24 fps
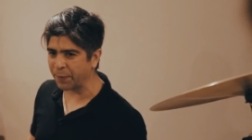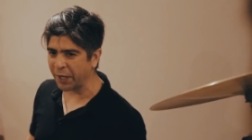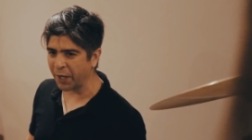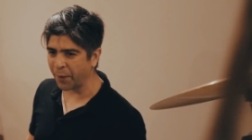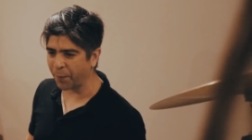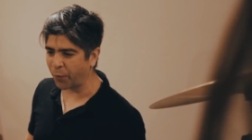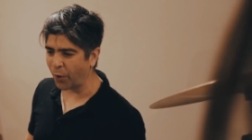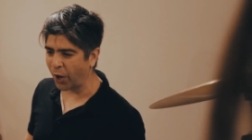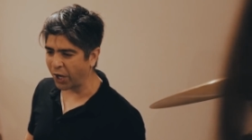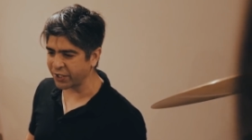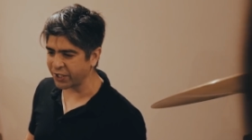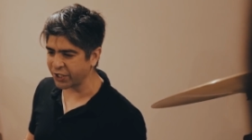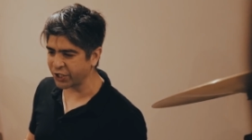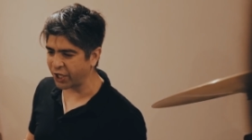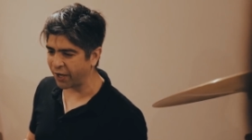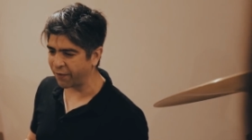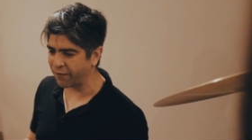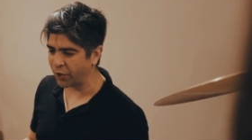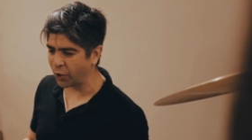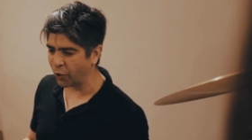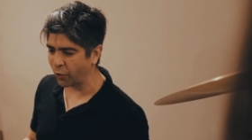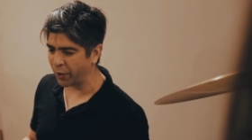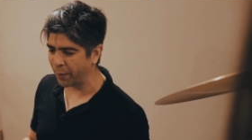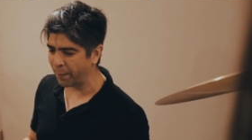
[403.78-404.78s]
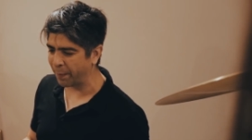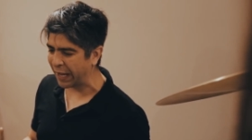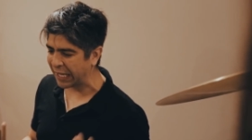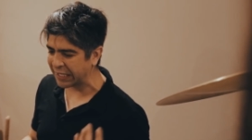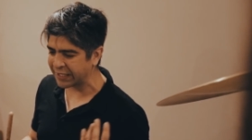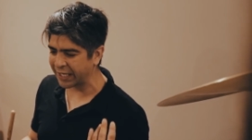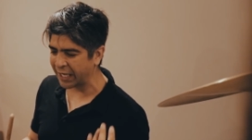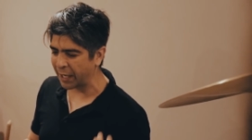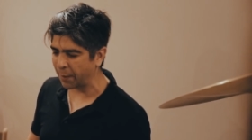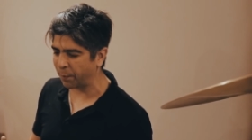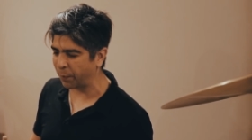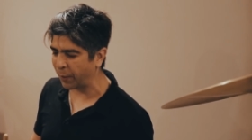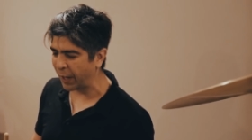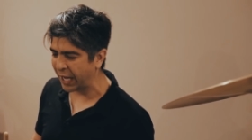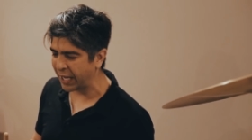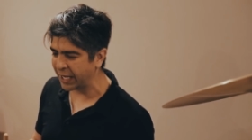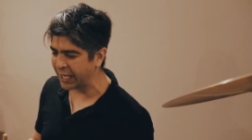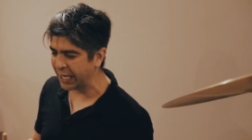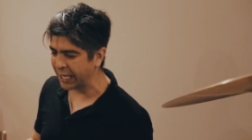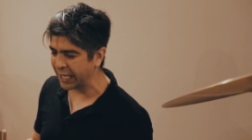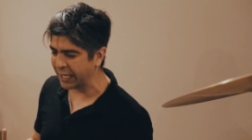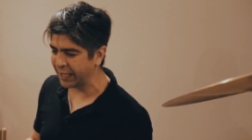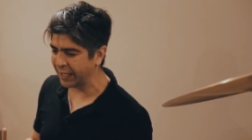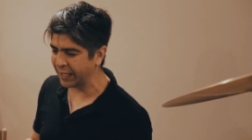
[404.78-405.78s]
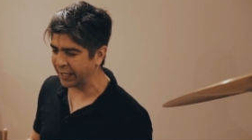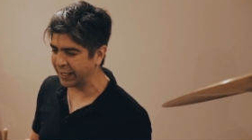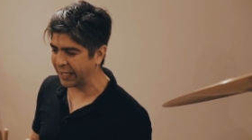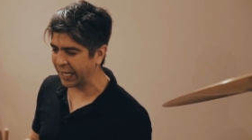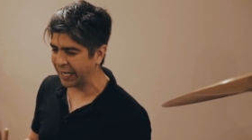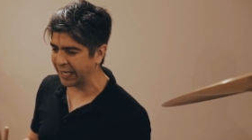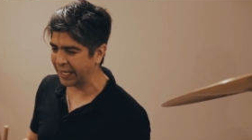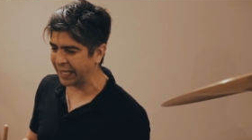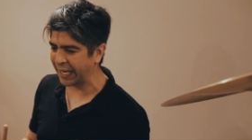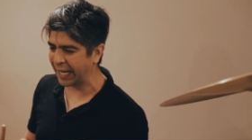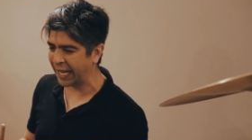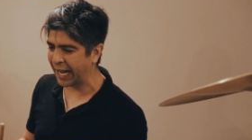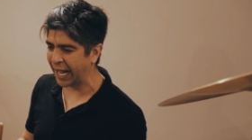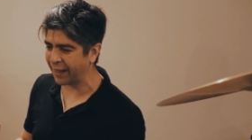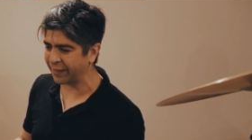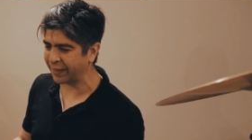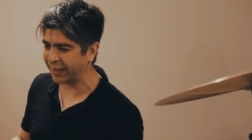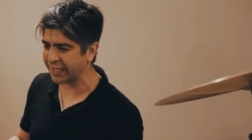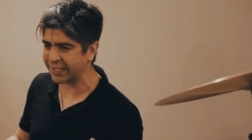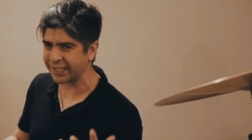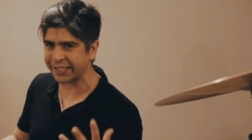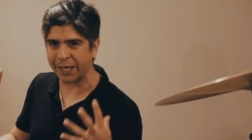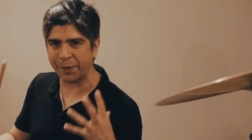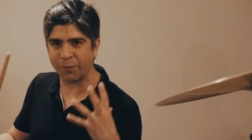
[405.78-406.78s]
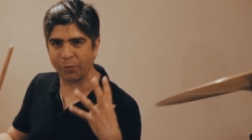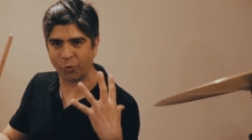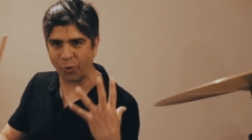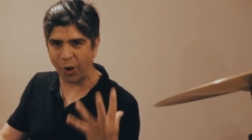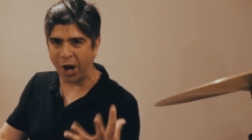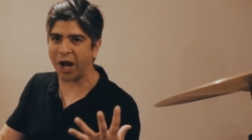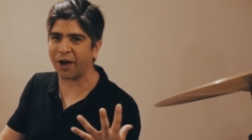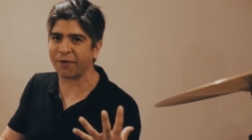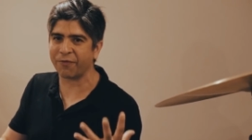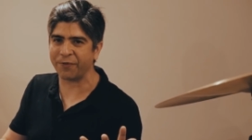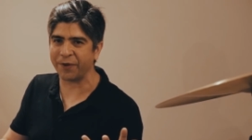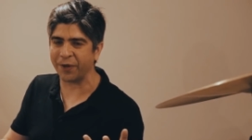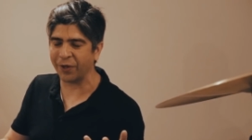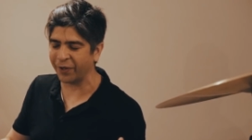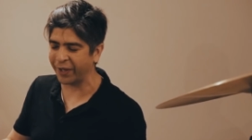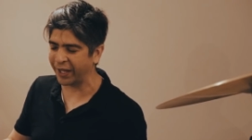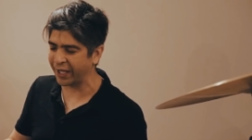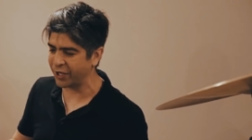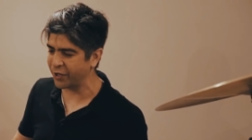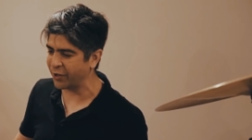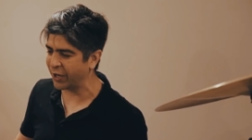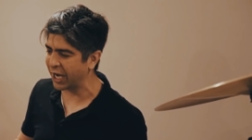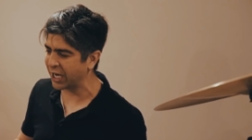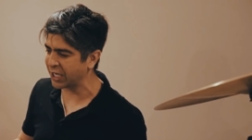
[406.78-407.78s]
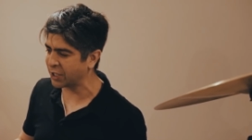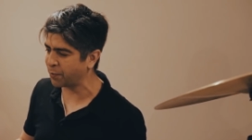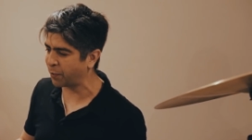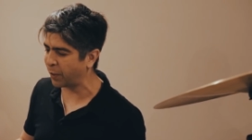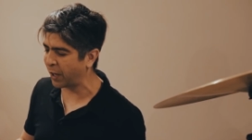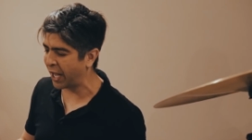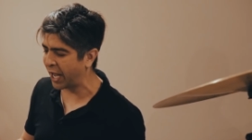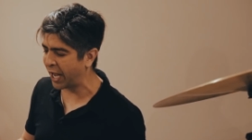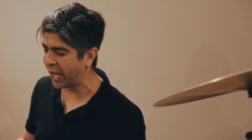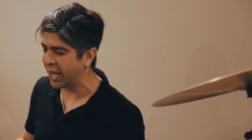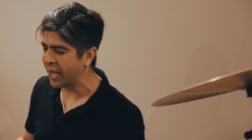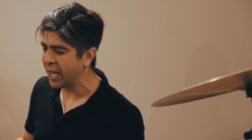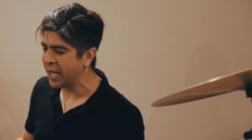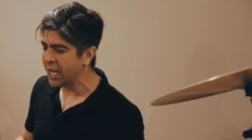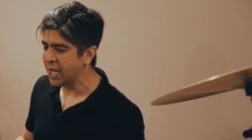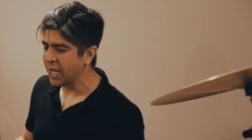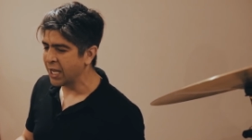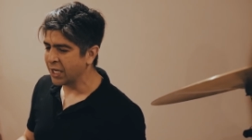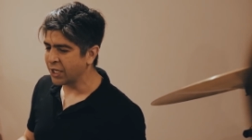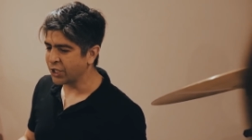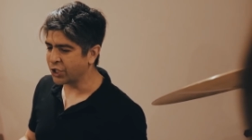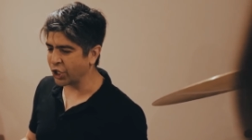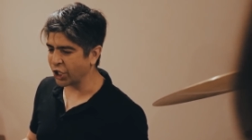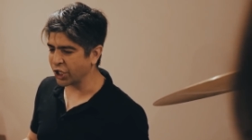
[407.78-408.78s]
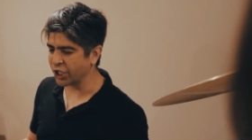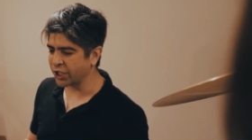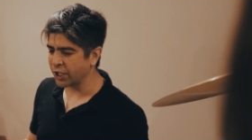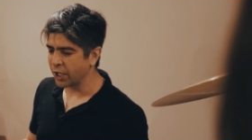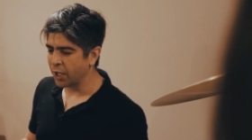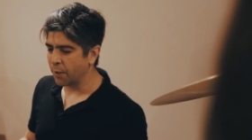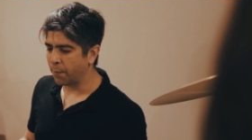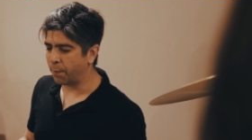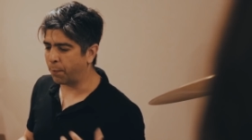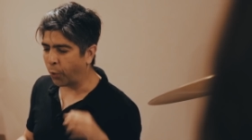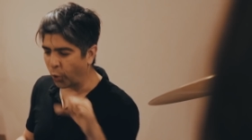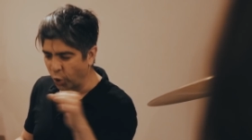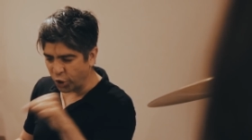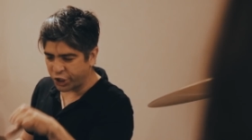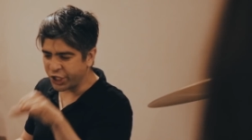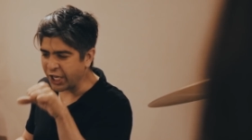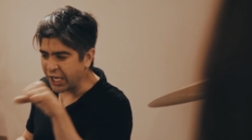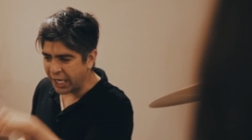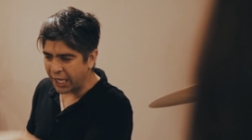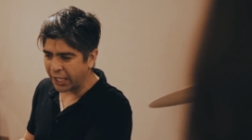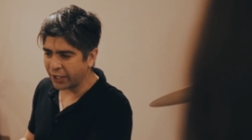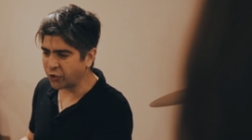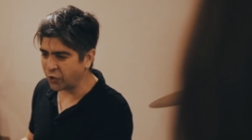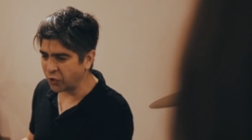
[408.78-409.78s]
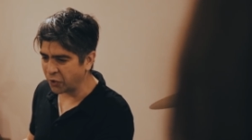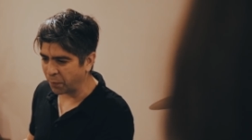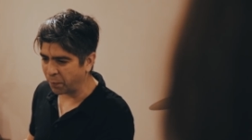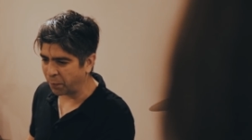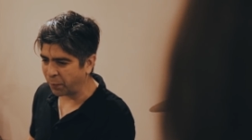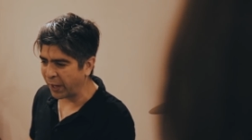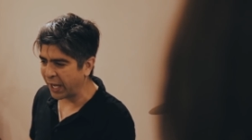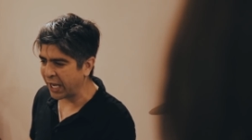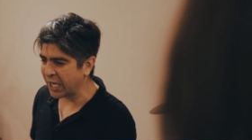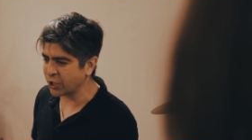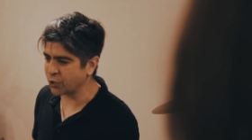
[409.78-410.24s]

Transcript: a process of, the bands that I played in that had that same rock feel that you guys play, just pushing it to the place